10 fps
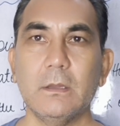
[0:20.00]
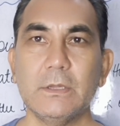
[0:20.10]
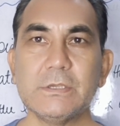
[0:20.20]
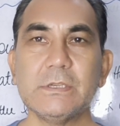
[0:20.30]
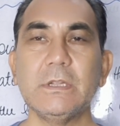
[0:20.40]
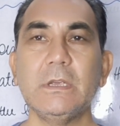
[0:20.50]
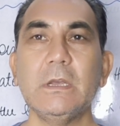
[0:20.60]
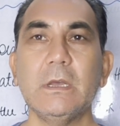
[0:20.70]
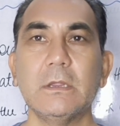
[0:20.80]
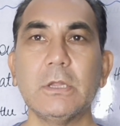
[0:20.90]
This is
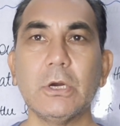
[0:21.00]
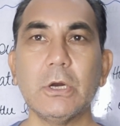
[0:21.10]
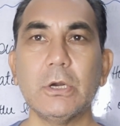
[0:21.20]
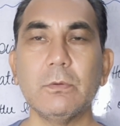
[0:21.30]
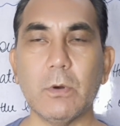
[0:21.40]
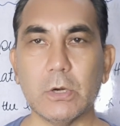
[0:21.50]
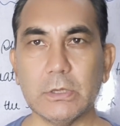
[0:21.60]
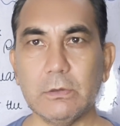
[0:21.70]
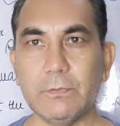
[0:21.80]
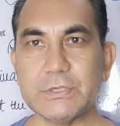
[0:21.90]
the third
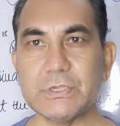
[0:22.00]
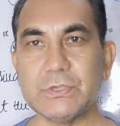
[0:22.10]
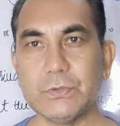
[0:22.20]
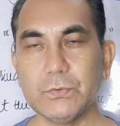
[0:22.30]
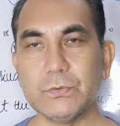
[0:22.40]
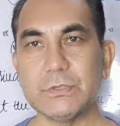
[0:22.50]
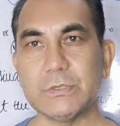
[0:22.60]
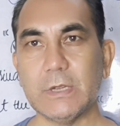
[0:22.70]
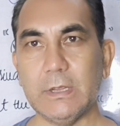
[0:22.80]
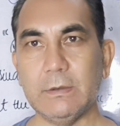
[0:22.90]
model which is
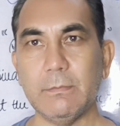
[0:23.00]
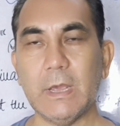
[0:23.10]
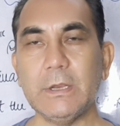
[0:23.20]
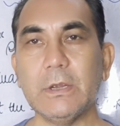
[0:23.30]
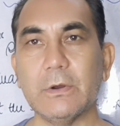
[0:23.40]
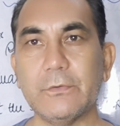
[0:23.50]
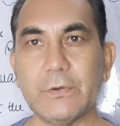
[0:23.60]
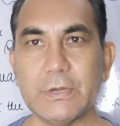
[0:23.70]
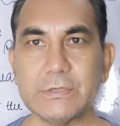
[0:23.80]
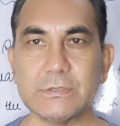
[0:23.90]
used in many
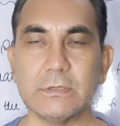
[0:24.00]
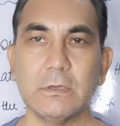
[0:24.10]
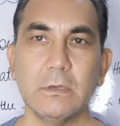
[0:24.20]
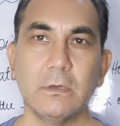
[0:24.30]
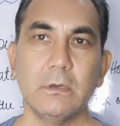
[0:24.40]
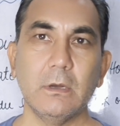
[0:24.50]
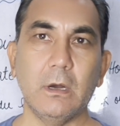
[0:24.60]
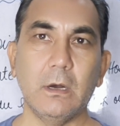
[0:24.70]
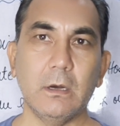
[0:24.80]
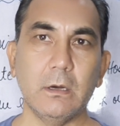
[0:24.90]
countries
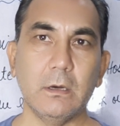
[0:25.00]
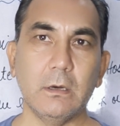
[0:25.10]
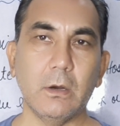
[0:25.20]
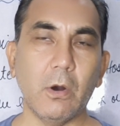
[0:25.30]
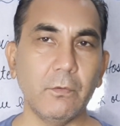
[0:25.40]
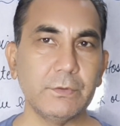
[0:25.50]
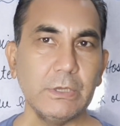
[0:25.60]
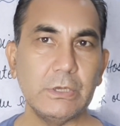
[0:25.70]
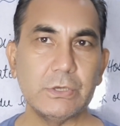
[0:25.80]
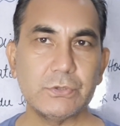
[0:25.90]
of
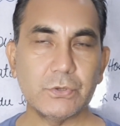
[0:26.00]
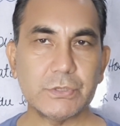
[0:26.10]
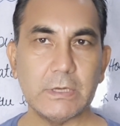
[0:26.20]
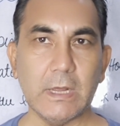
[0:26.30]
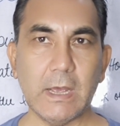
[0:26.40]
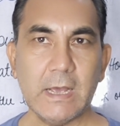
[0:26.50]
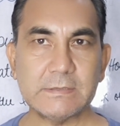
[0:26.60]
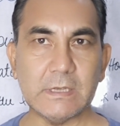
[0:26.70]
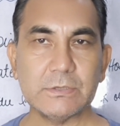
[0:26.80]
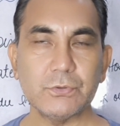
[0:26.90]
the social
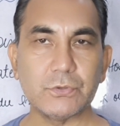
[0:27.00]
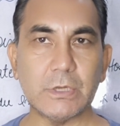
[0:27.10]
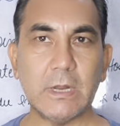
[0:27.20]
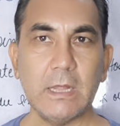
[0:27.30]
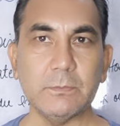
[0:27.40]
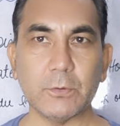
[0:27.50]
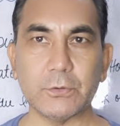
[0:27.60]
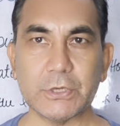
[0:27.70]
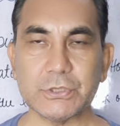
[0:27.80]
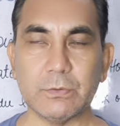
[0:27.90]
health
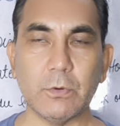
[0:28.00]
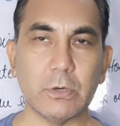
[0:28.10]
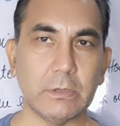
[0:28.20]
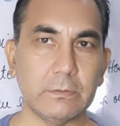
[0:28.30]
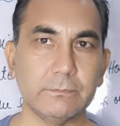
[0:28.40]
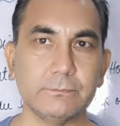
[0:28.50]
protection model.